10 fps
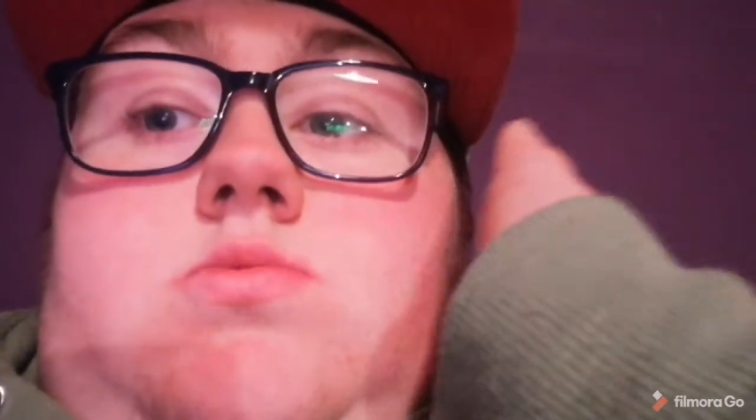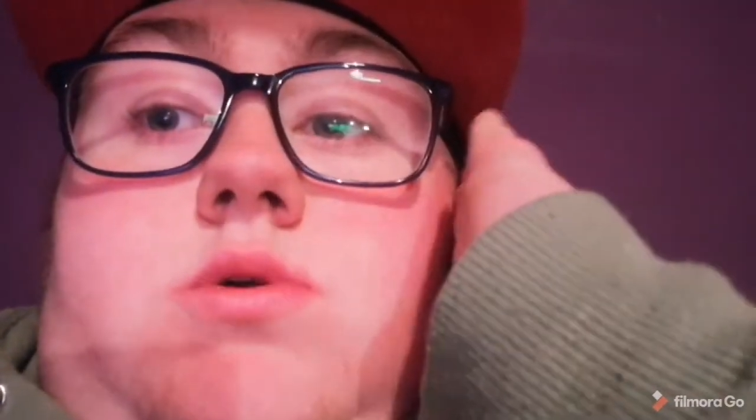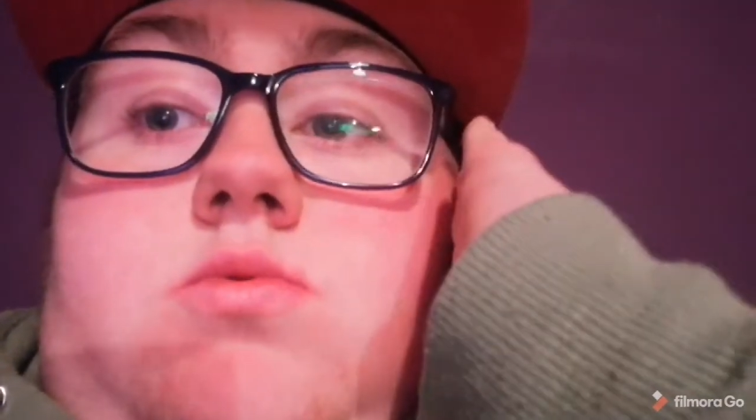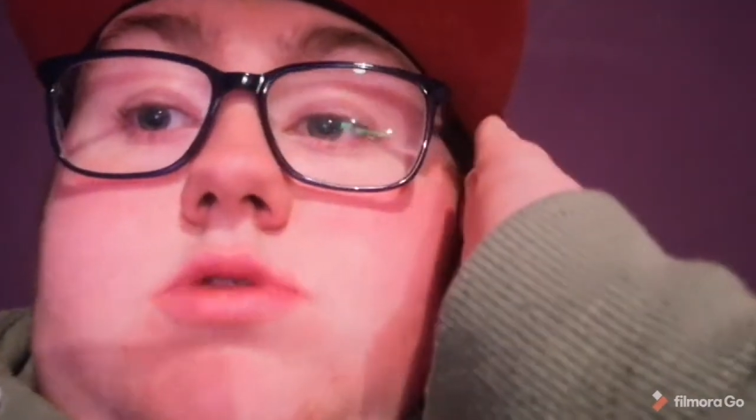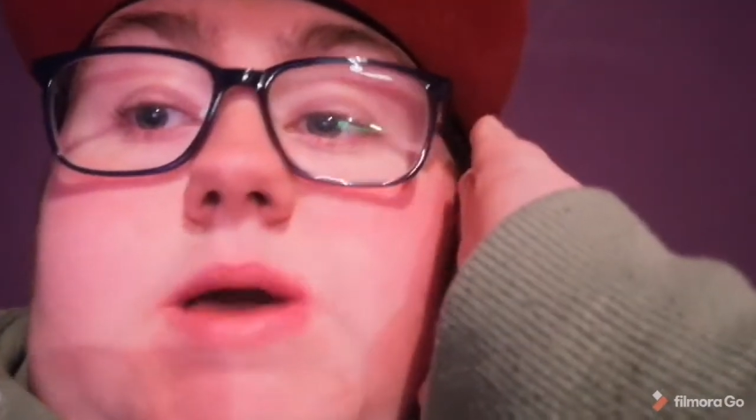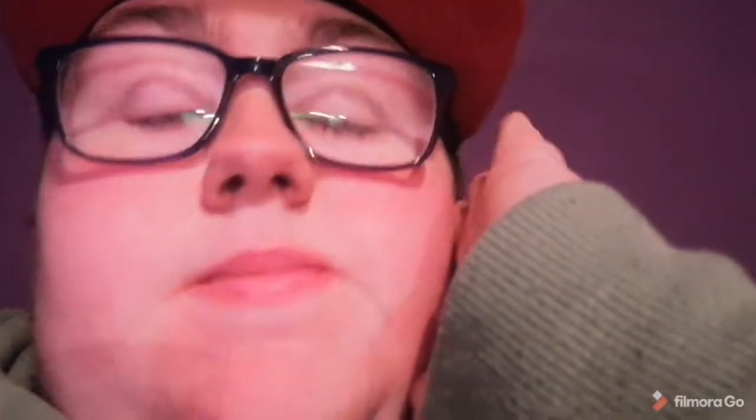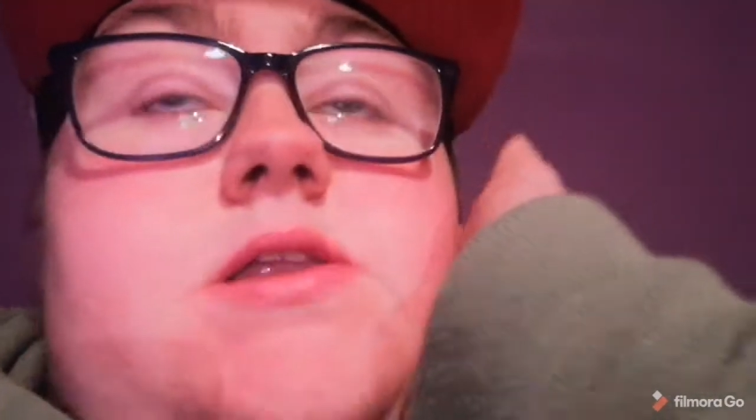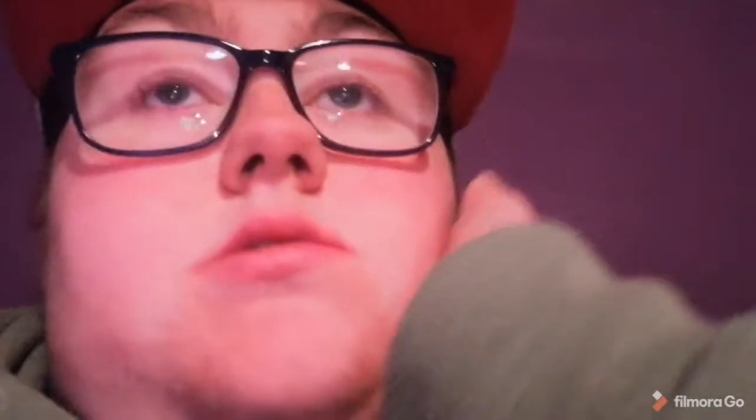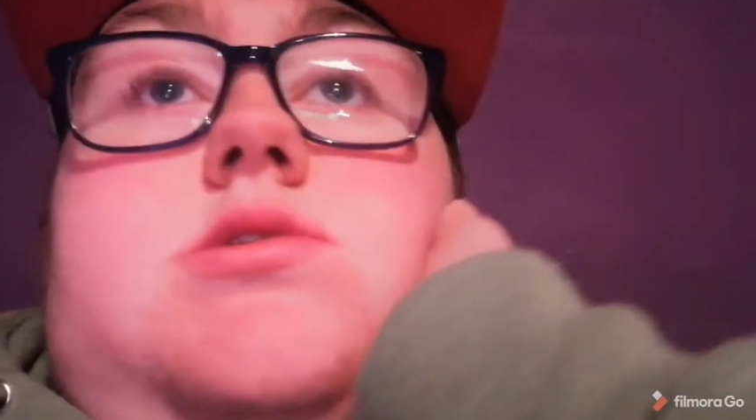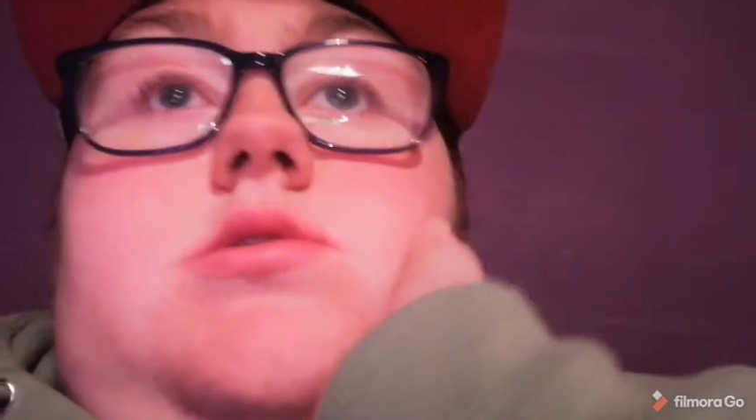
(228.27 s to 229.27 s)
We won that
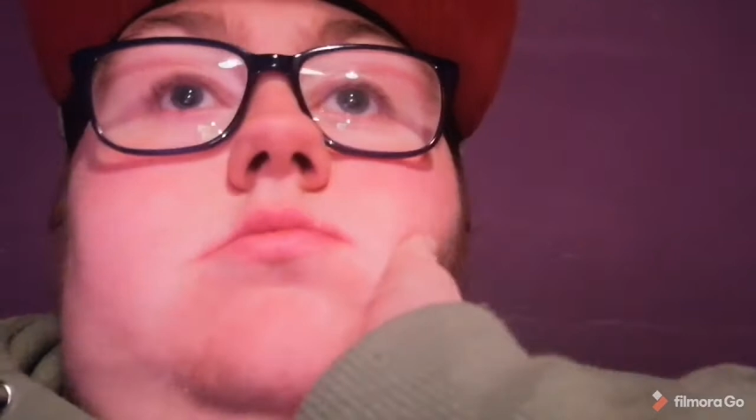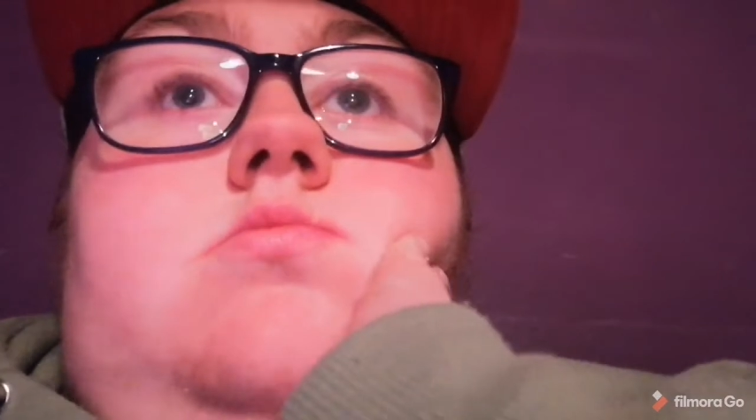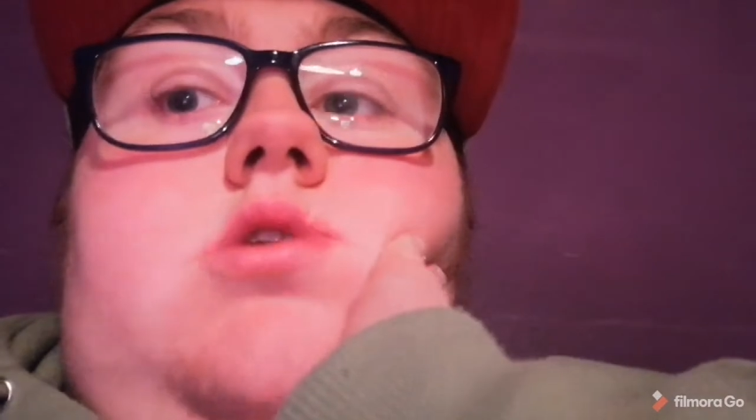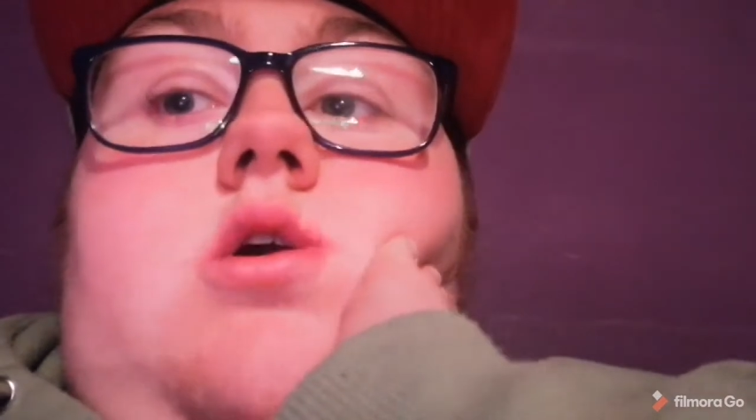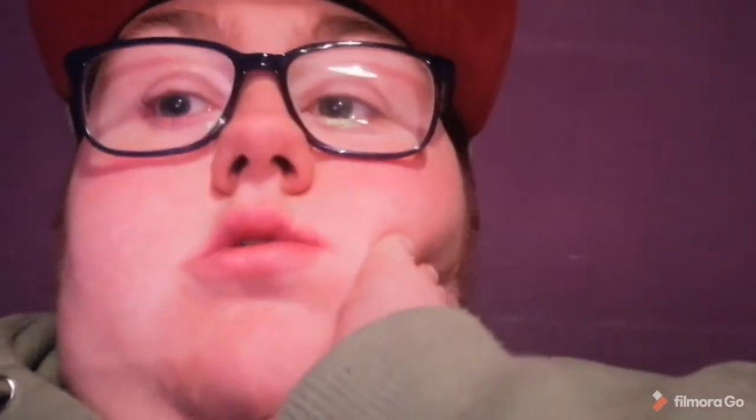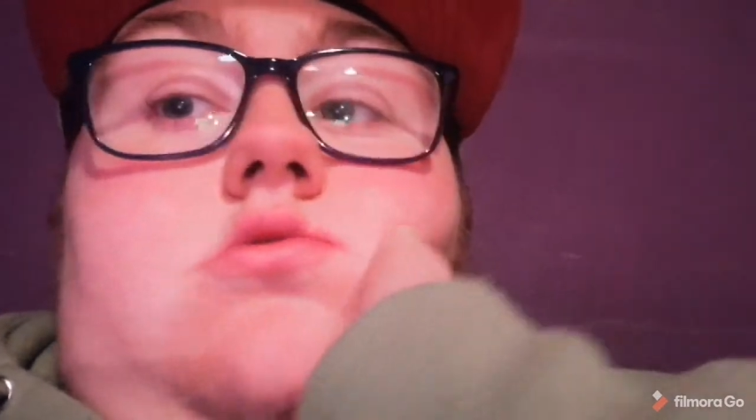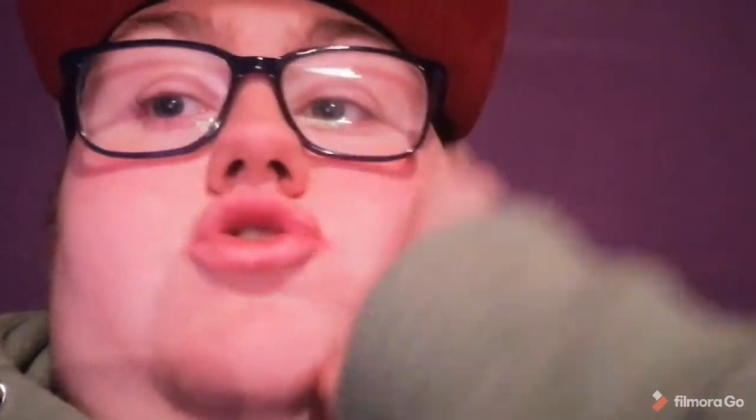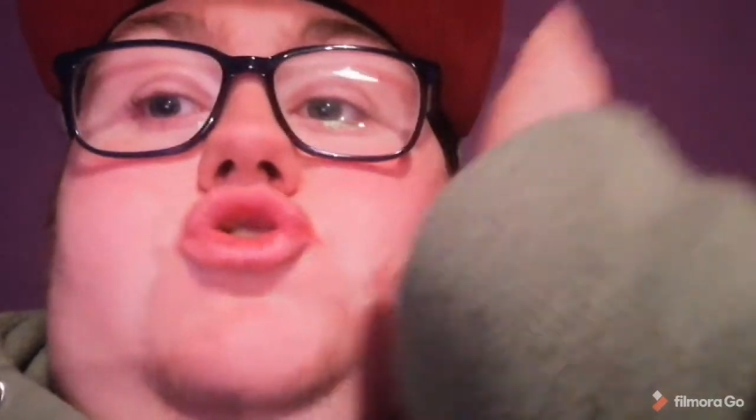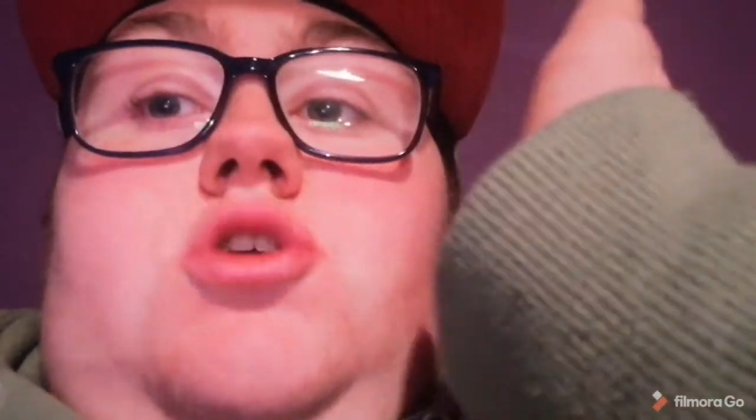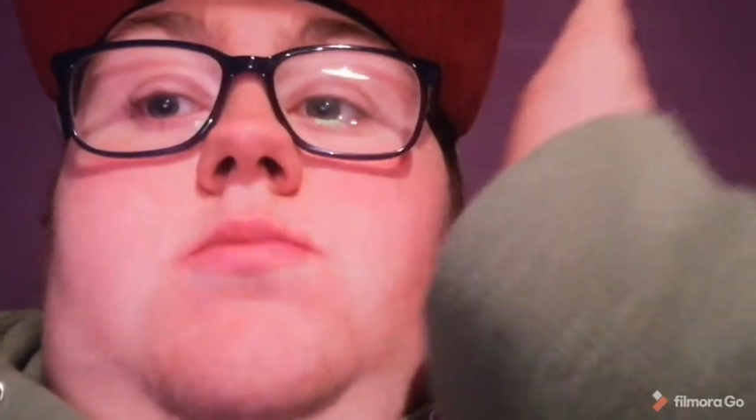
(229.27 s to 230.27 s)
penalty and we got
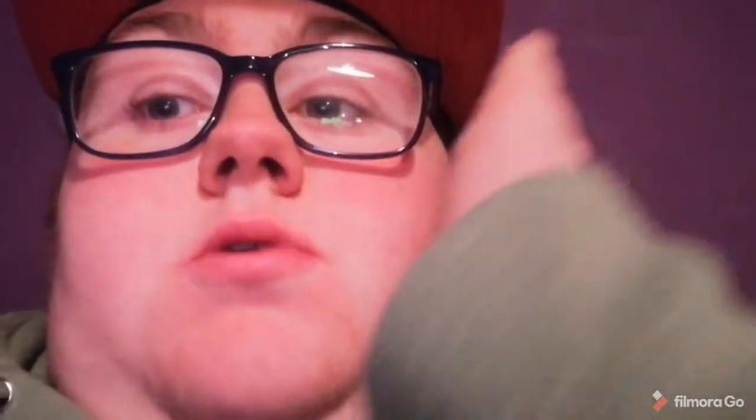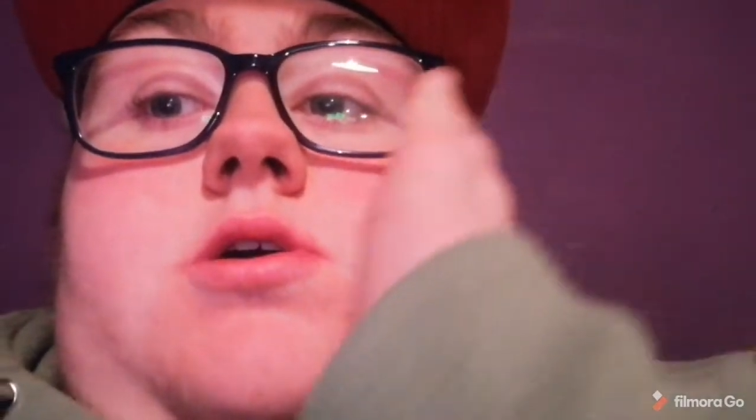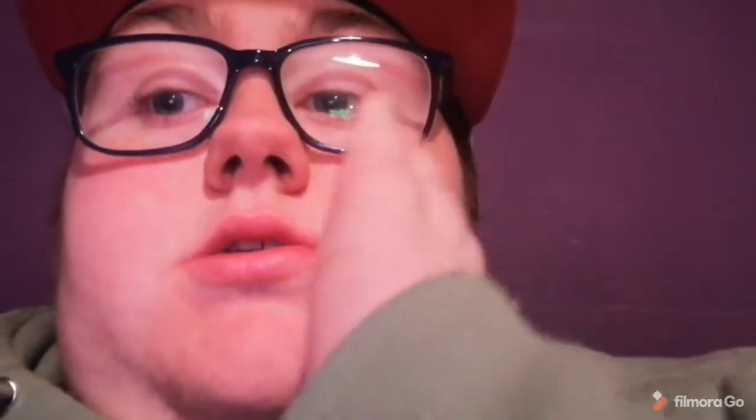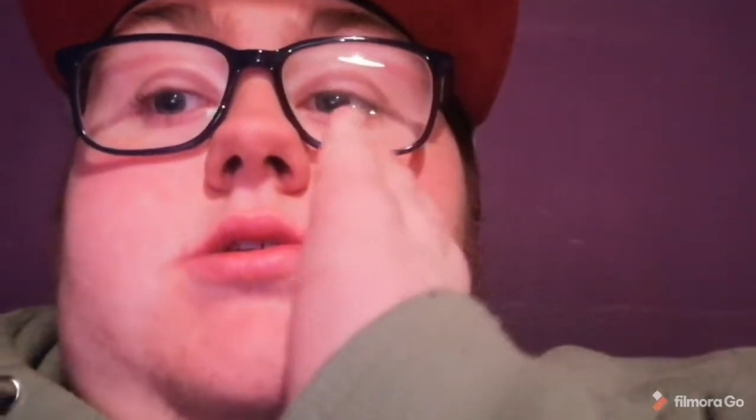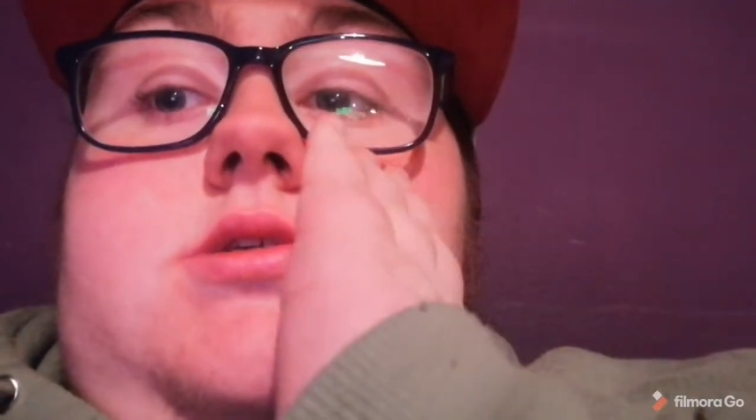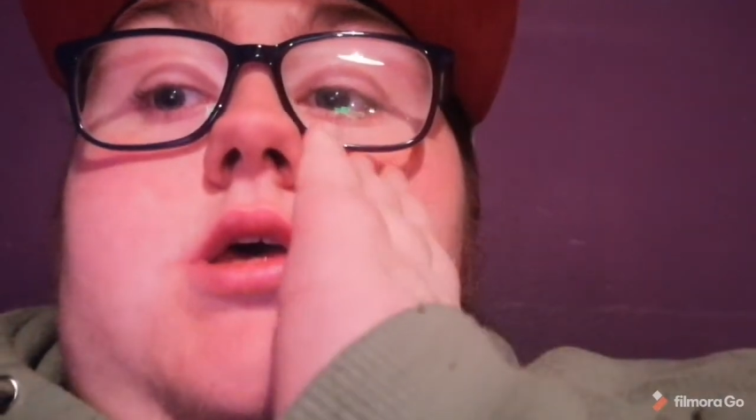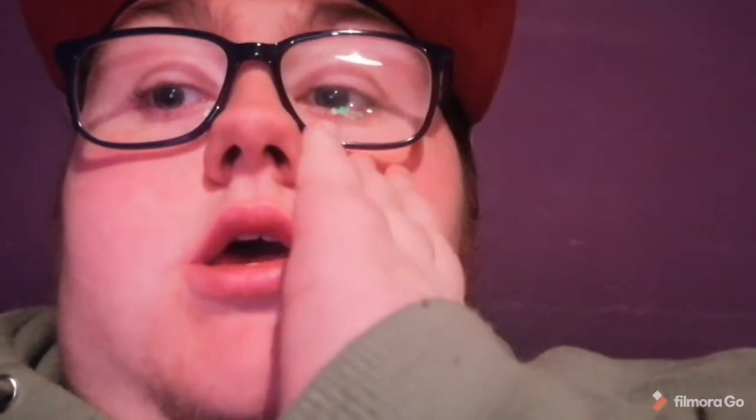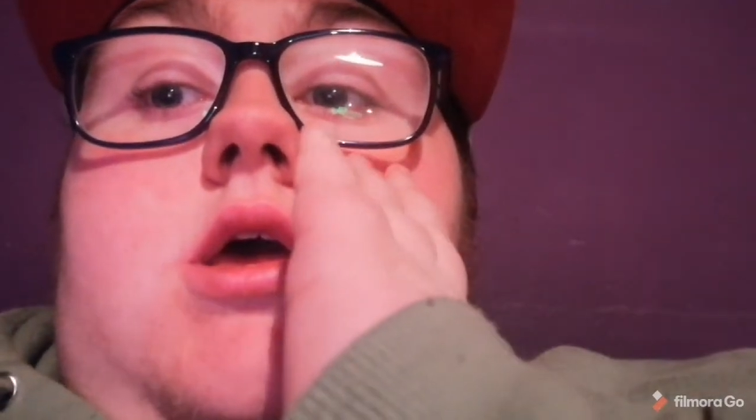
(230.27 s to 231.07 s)
those 3 points